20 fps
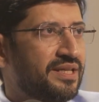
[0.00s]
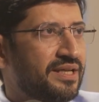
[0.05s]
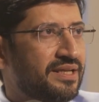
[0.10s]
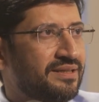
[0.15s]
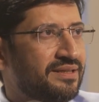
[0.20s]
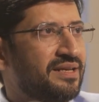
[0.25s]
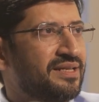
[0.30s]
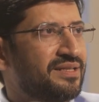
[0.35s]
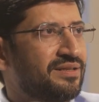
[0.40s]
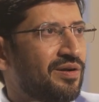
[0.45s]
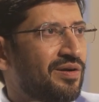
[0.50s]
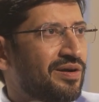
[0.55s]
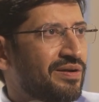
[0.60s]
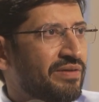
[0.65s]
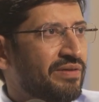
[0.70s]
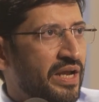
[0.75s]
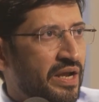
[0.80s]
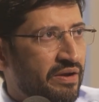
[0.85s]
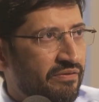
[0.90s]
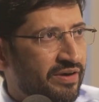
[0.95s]
think there is a lot
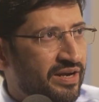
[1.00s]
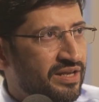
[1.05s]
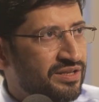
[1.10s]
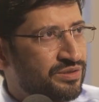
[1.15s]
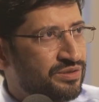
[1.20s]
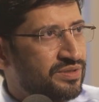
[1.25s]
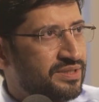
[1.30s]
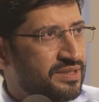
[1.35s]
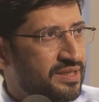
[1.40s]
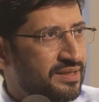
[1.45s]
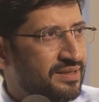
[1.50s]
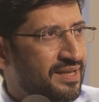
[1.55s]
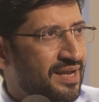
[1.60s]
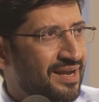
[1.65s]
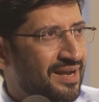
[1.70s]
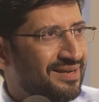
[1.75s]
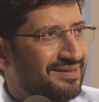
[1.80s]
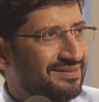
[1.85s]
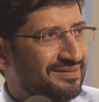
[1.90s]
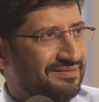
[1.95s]
of evidence to say
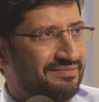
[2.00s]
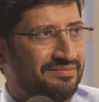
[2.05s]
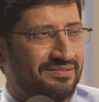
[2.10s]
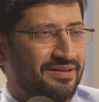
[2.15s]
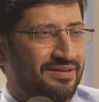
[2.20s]
that.